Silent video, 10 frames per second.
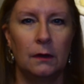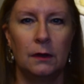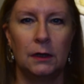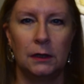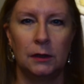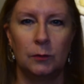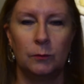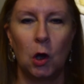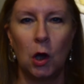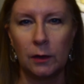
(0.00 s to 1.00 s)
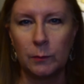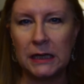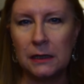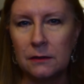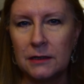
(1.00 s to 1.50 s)

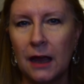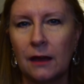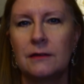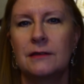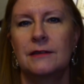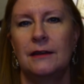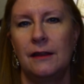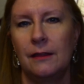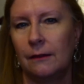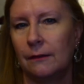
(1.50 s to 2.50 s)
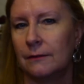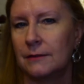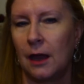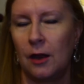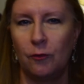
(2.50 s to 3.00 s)
autumn-y decks, anything that's
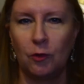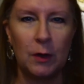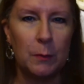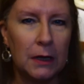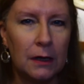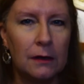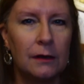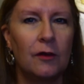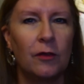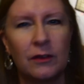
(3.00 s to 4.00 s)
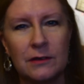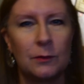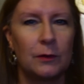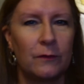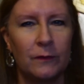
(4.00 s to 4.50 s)
kind of creepy, you know, that
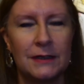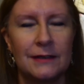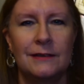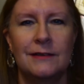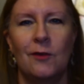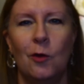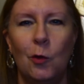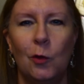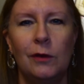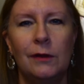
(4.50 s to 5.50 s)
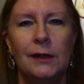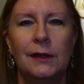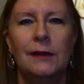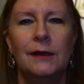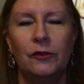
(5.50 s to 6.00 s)
sort of fits into the whole
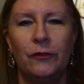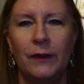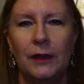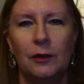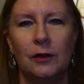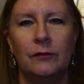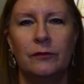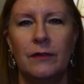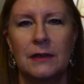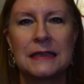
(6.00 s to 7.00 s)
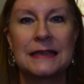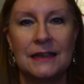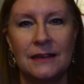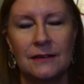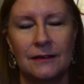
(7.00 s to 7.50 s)
feel of this
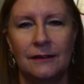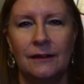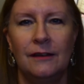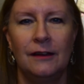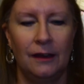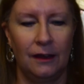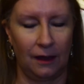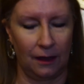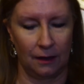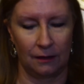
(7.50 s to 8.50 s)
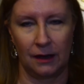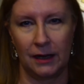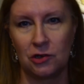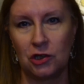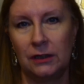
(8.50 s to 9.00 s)
season. And I
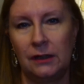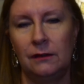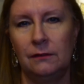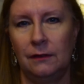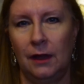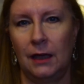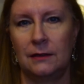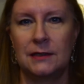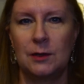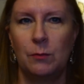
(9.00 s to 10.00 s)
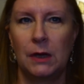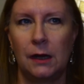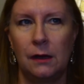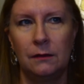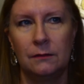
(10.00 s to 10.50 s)
actually had
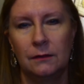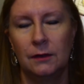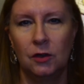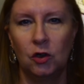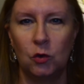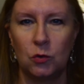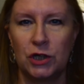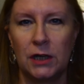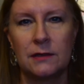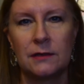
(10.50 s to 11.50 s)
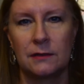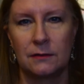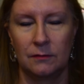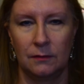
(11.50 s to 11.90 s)
somebody who just